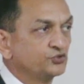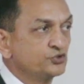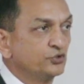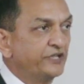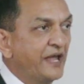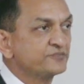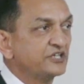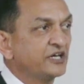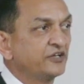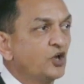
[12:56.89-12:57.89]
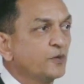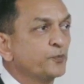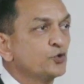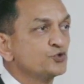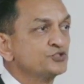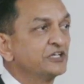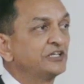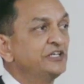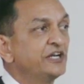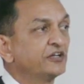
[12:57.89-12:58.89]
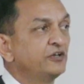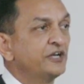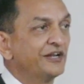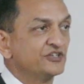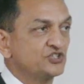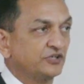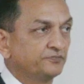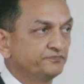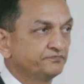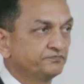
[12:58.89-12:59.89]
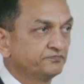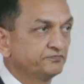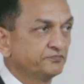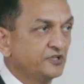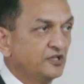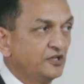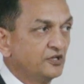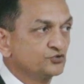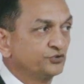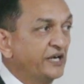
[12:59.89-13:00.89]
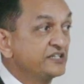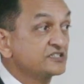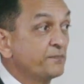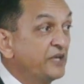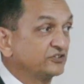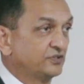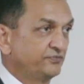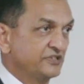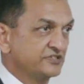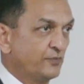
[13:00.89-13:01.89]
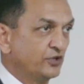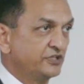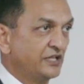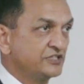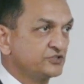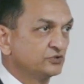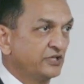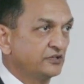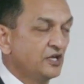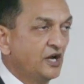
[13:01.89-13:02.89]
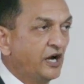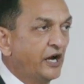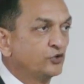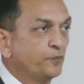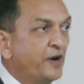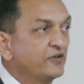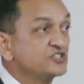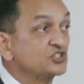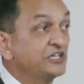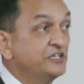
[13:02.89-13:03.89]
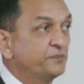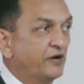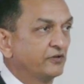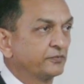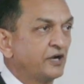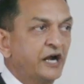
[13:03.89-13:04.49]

So your dams are not producing clean and green energy. So that is a myth when somebody tells you that hydropower is clean power.